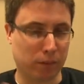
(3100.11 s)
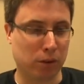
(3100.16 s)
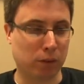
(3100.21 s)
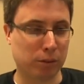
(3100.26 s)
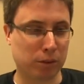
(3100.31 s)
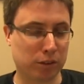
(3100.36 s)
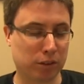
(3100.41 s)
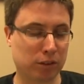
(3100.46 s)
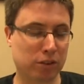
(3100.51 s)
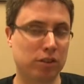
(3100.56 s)

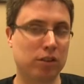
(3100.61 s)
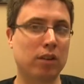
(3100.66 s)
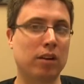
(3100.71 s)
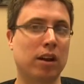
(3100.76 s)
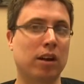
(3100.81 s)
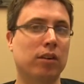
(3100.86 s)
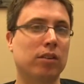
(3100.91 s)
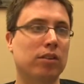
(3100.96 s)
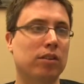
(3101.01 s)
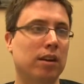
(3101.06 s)
rooms for
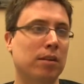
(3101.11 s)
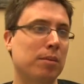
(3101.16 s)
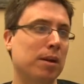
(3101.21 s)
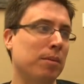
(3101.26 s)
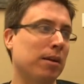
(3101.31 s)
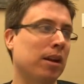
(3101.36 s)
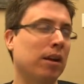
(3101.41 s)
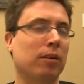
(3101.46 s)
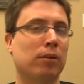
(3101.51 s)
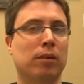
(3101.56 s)
studios and
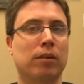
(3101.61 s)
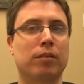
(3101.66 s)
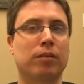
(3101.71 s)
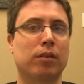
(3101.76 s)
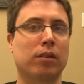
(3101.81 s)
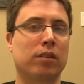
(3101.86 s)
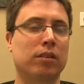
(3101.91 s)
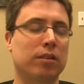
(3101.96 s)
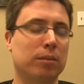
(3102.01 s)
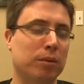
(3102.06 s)
maybe another room
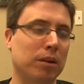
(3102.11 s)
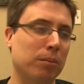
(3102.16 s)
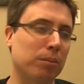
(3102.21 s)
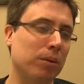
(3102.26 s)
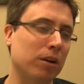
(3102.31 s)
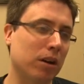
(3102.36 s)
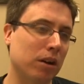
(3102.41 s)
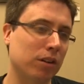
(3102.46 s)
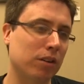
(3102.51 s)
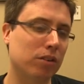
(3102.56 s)
for some
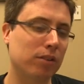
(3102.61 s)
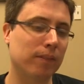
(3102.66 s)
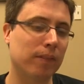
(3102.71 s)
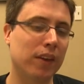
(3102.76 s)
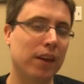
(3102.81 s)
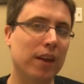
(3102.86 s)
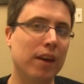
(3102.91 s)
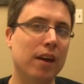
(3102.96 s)
computers.